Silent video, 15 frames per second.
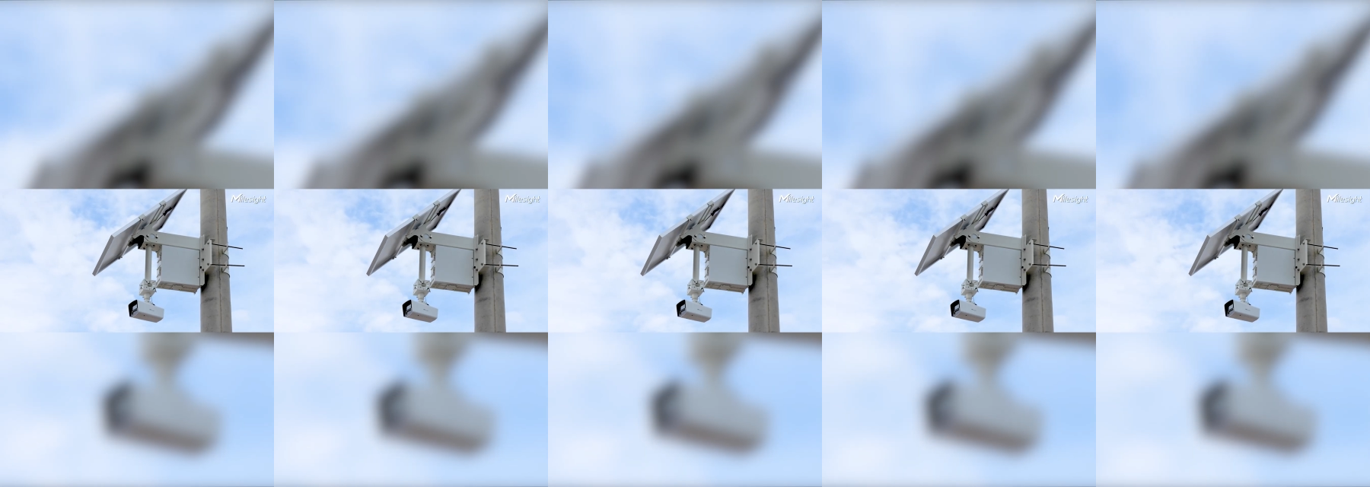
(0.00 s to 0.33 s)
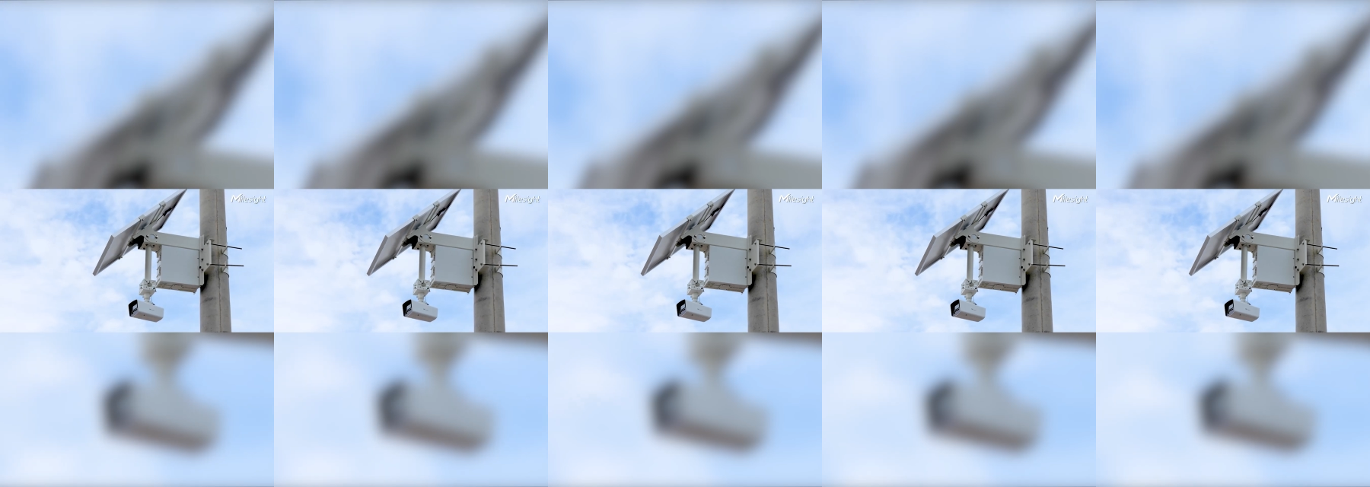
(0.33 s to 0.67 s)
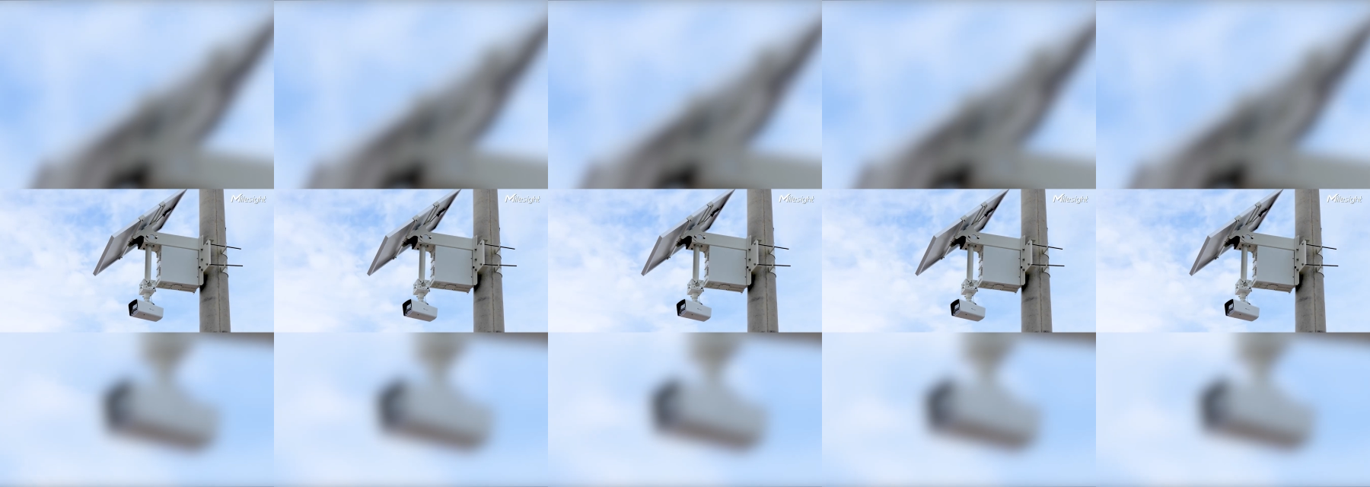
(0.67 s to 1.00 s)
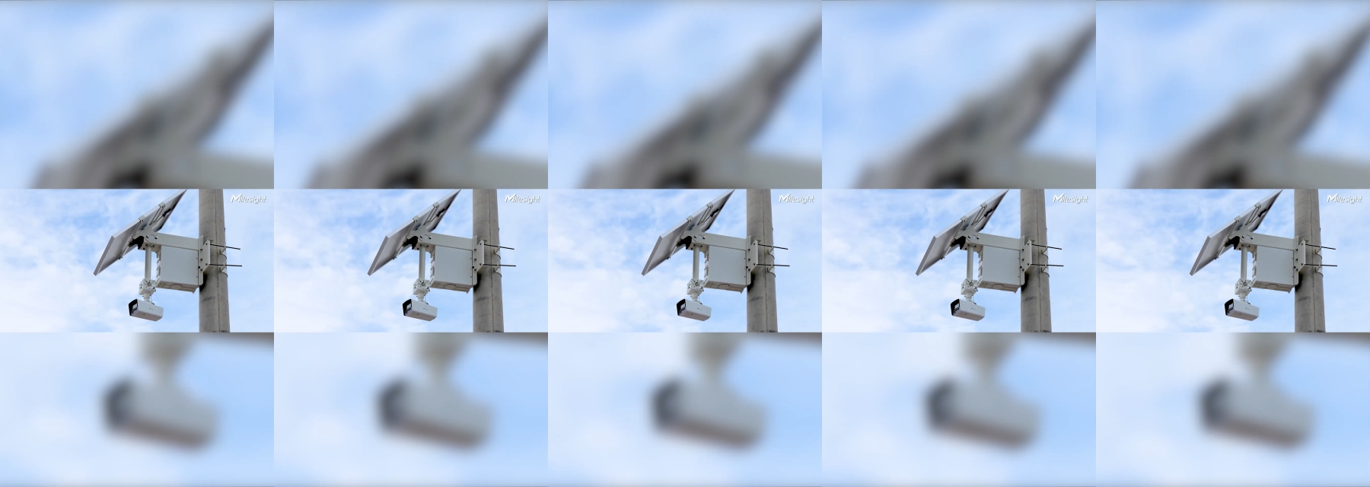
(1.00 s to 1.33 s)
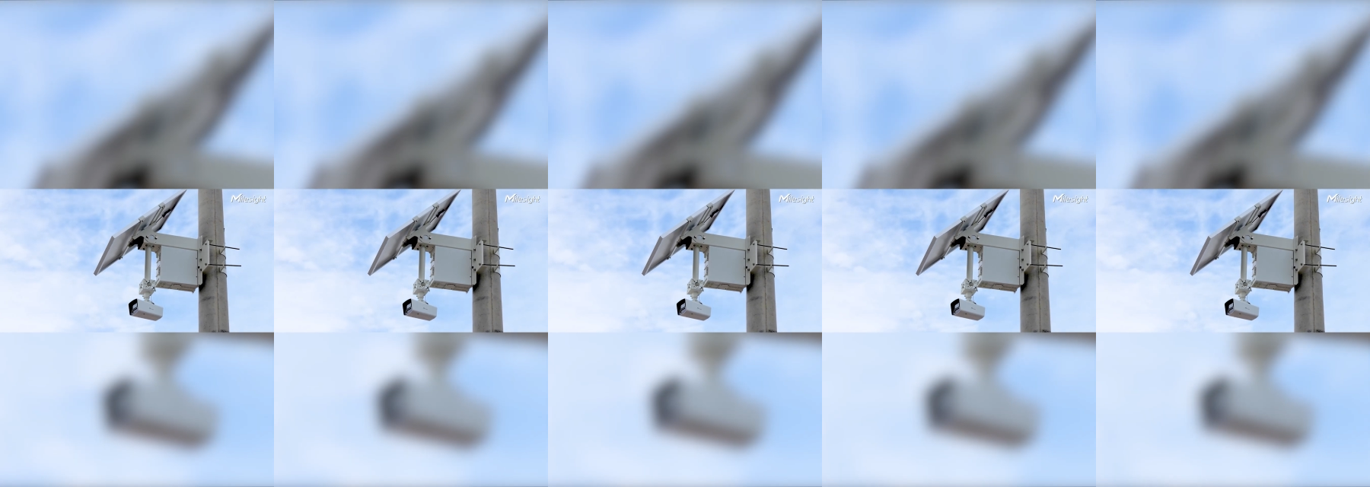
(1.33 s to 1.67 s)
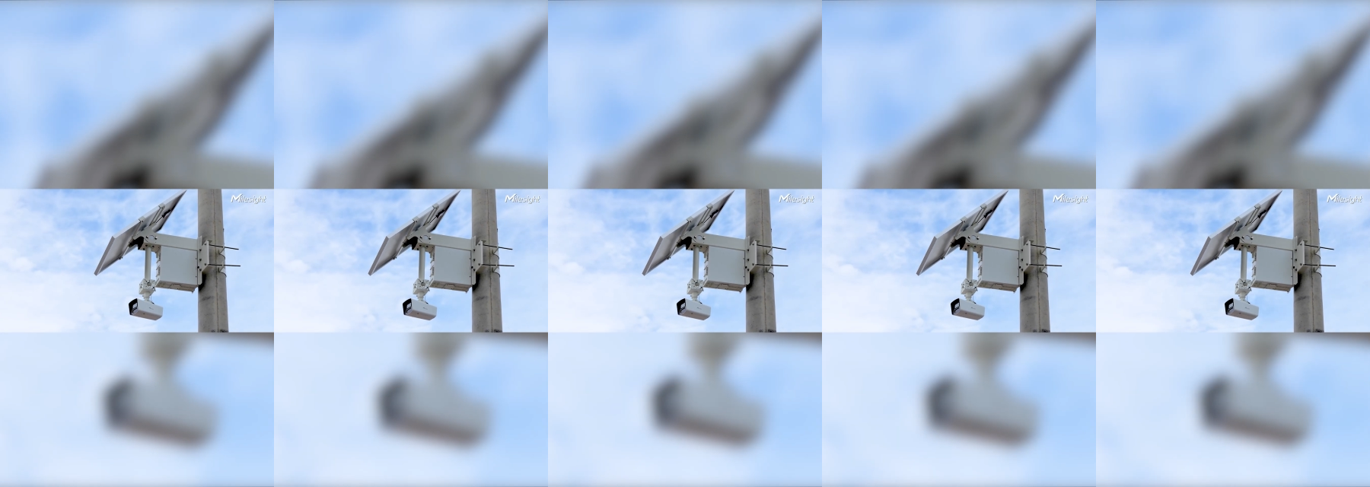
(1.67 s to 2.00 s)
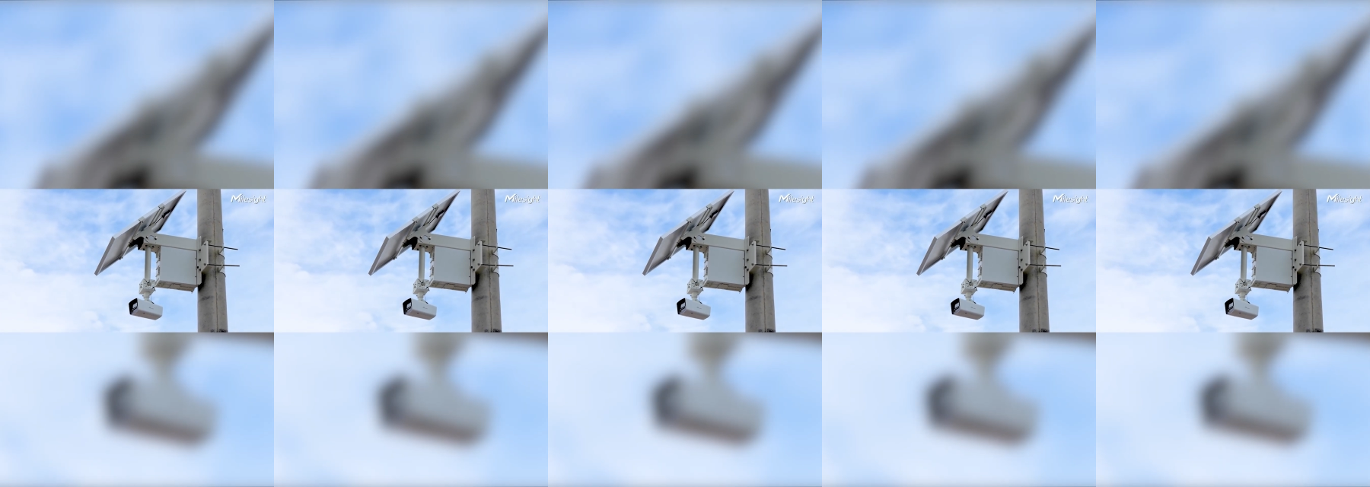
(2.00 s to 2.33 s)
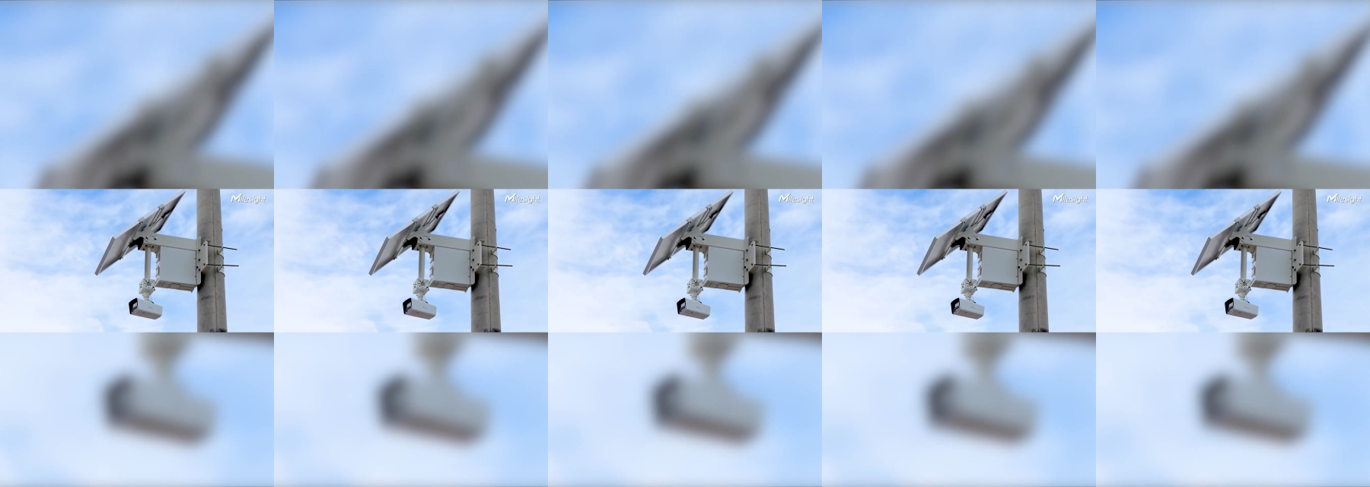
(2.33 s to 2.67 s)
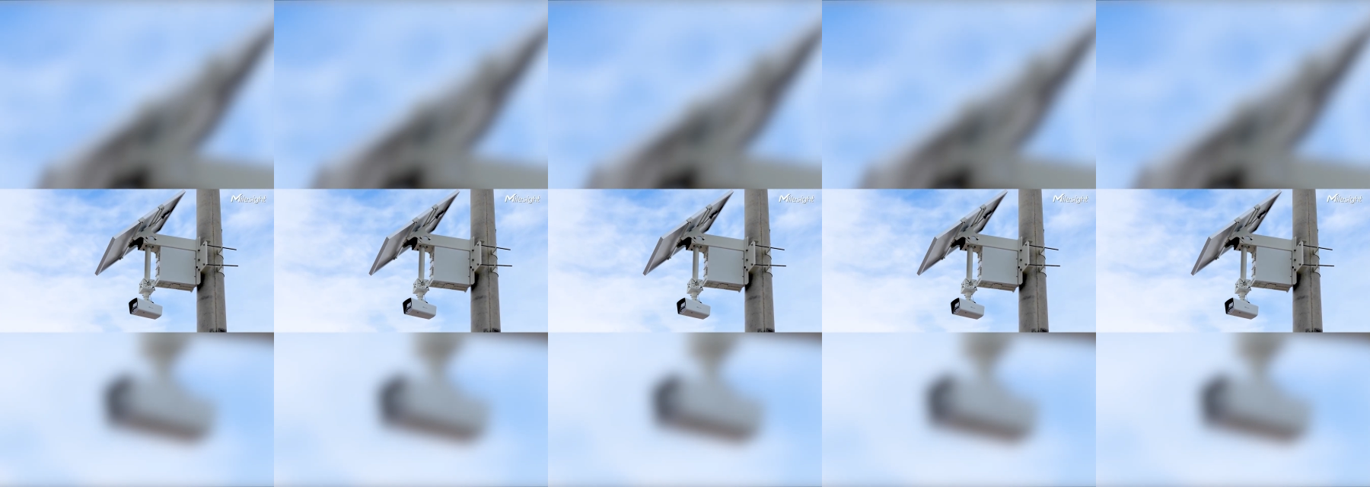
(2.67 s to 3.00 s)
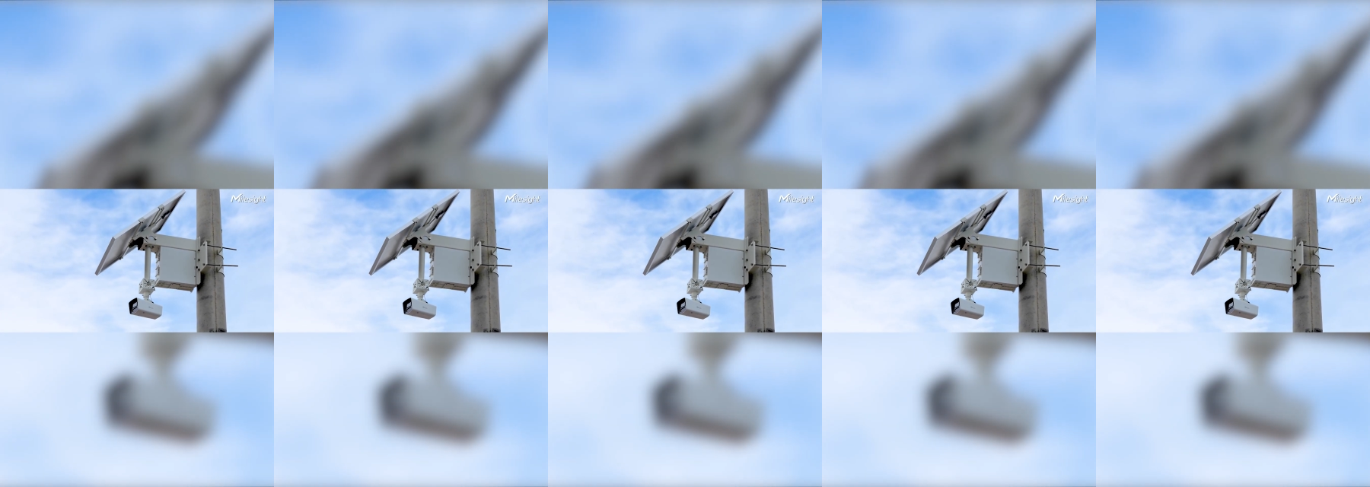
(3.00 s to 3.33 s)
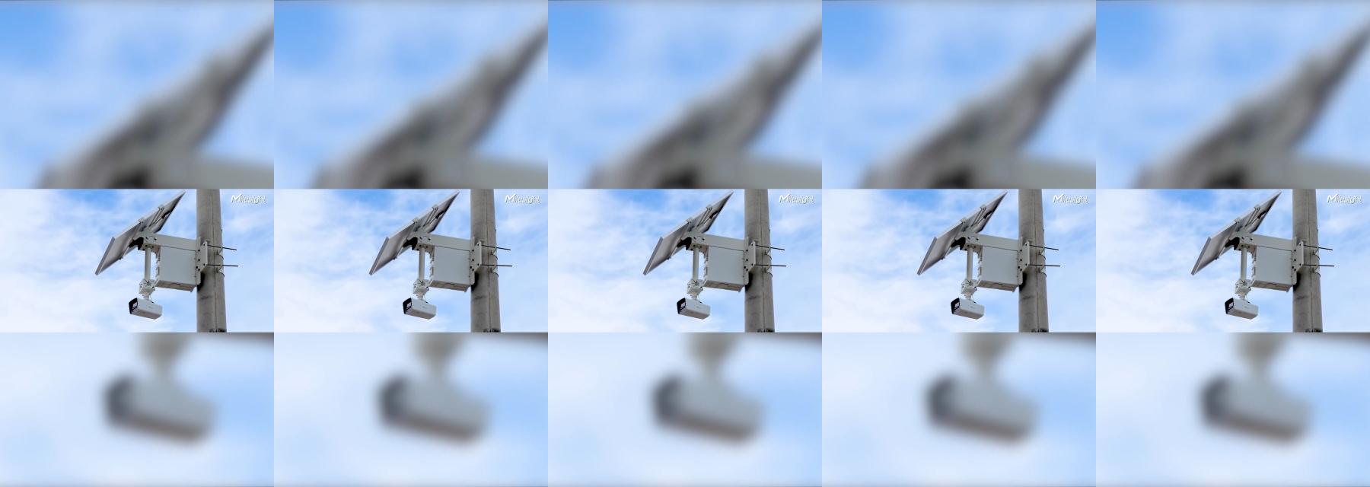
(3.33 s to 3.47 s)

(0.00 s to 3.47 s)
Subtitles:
(no speaker visible)